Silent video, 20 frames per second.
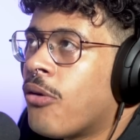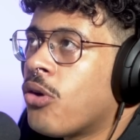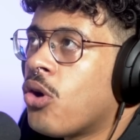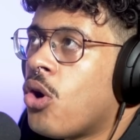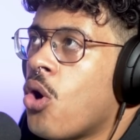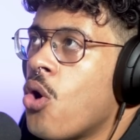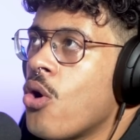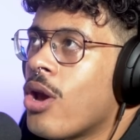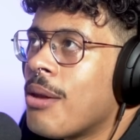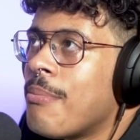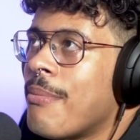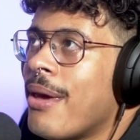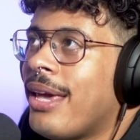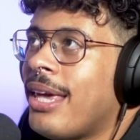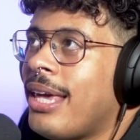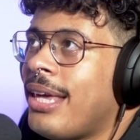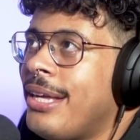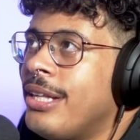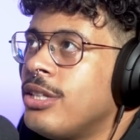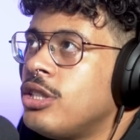alcohol can
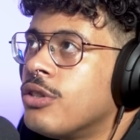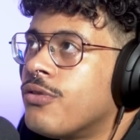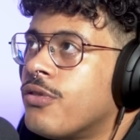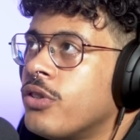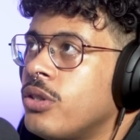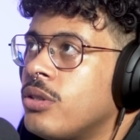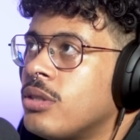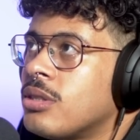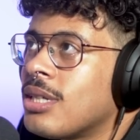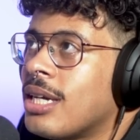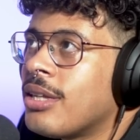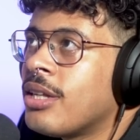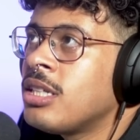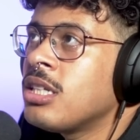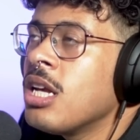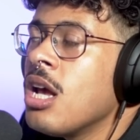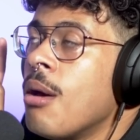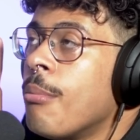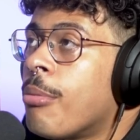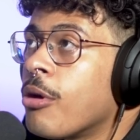make it easier for you to say
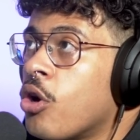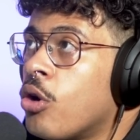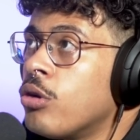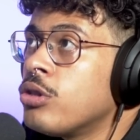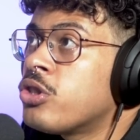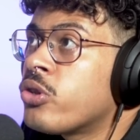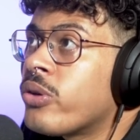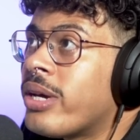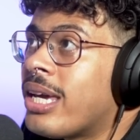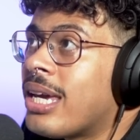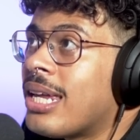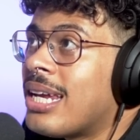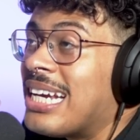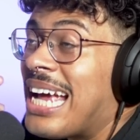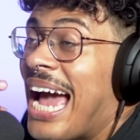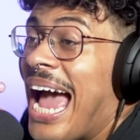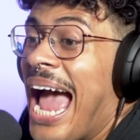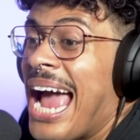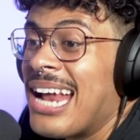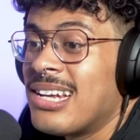things, but also it can
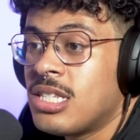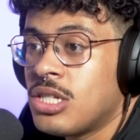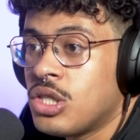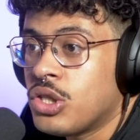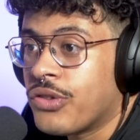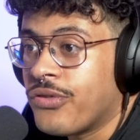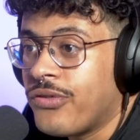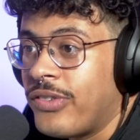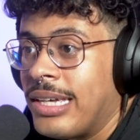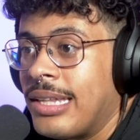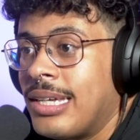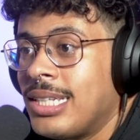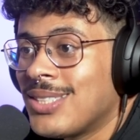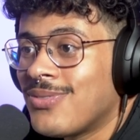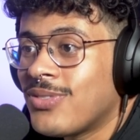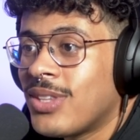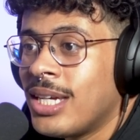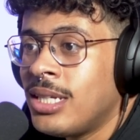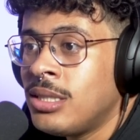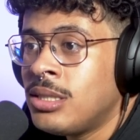enhance your feelings
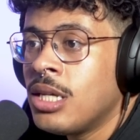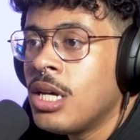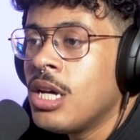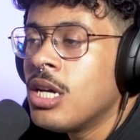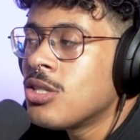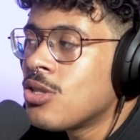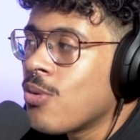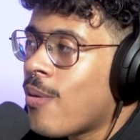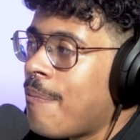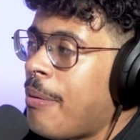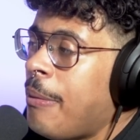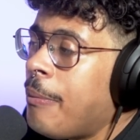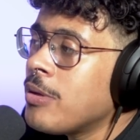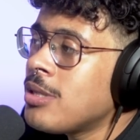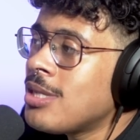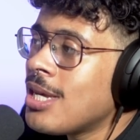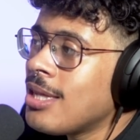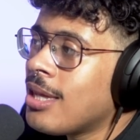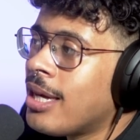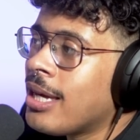of things. So when
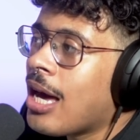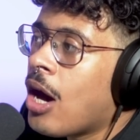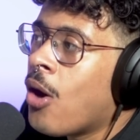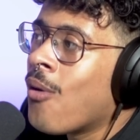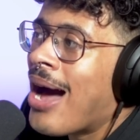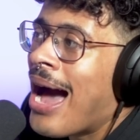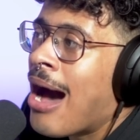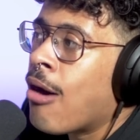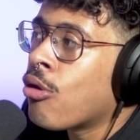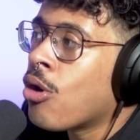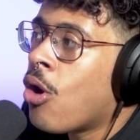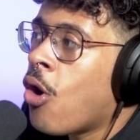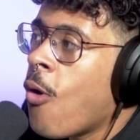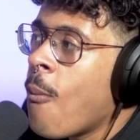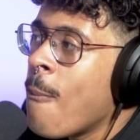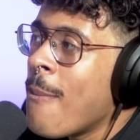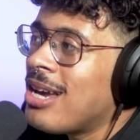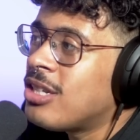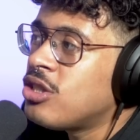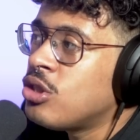people say like, "Oh,
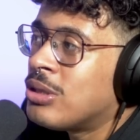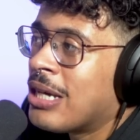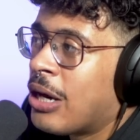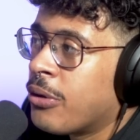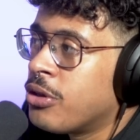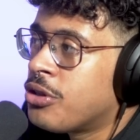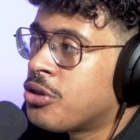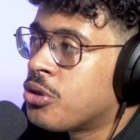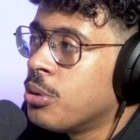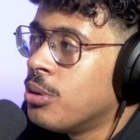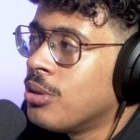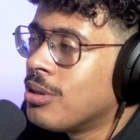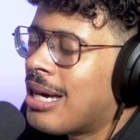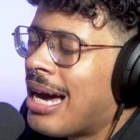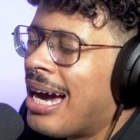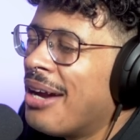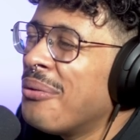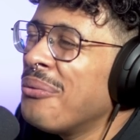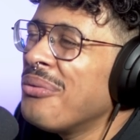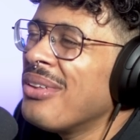alcohol makes you tell the truth,"
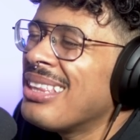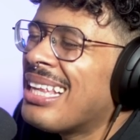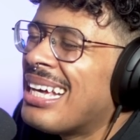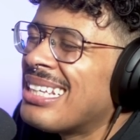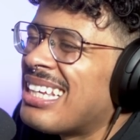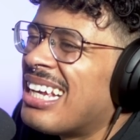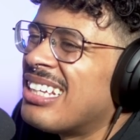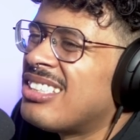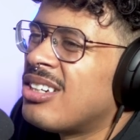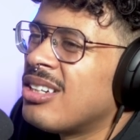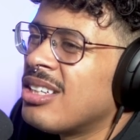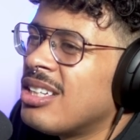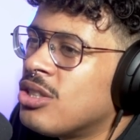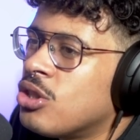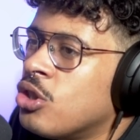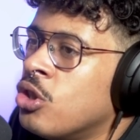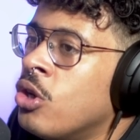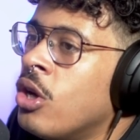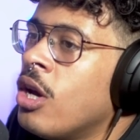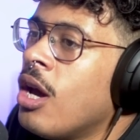I don't think that's necessarily
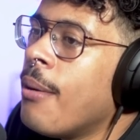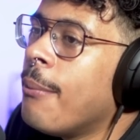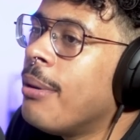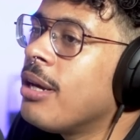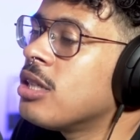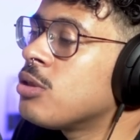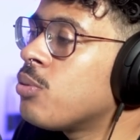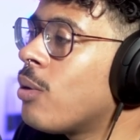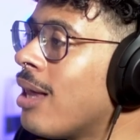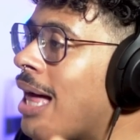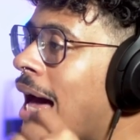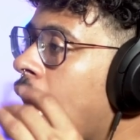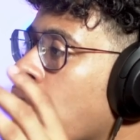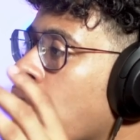true because while